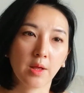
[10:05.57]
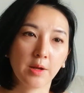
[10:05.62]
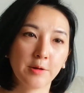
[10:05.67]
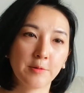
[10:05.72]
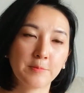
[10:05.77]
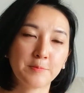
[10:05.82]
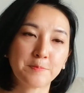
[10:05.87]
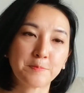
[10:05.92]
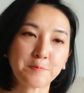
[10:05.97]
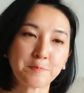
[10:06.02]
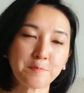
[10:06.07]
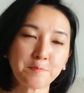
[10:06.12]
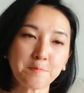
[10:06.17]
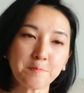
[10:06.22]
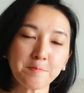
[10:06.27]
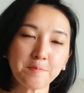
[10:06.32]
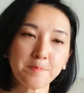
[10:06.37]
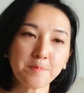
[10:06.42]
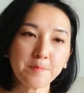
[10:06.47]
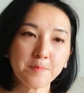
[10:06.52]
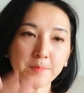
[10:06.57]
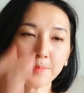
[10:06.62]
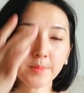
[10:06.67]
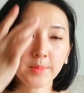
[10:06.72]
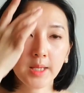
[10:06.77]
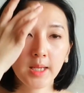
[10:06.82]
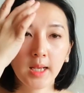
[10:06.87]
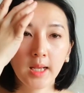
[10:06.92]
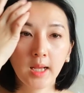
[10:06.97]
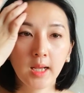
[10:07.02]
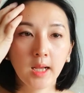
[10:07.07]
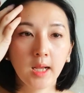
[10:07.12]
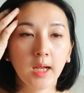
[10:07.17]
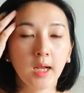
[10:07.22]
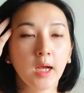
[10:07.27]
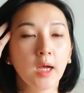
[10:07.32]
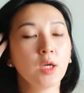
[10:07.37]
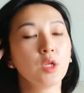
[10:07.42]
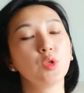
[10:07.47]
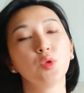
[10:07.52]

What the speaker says: no retinol serum is not advised as